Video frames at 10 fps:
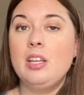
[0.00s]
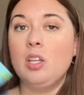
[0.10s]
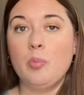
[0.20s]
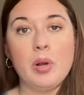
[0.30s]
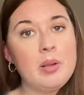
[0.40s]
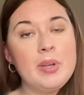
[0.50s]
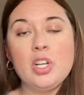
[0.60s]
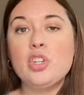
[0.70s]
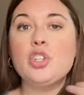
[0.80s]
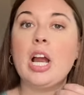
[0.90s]
You put them in
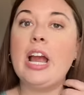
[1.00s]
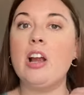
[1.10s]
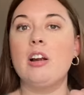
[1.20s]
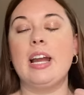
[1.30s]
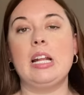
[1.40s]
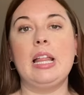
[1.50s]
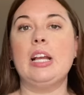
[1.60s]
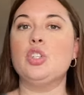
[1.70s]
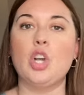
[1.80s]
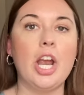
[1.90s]
your dryer, kind of like a
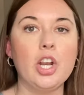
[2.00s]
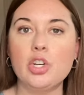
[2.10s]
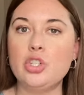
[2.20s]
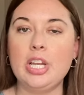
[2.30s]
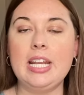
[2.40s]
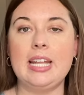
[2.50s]
dryer sheet,